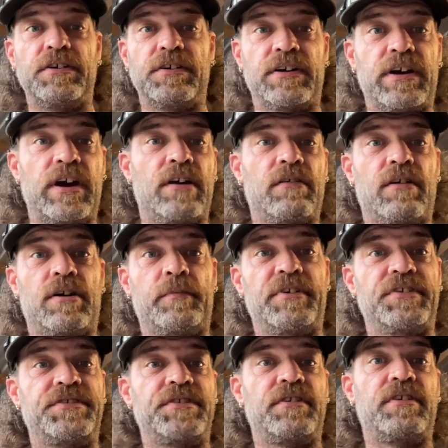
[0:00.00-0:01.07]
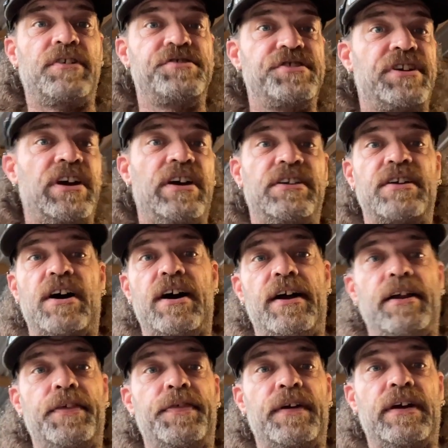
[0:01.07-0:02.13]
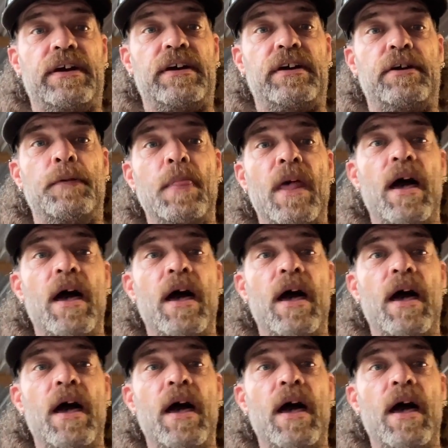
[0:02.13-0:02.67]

You can't run them in series. You can't tie anything in.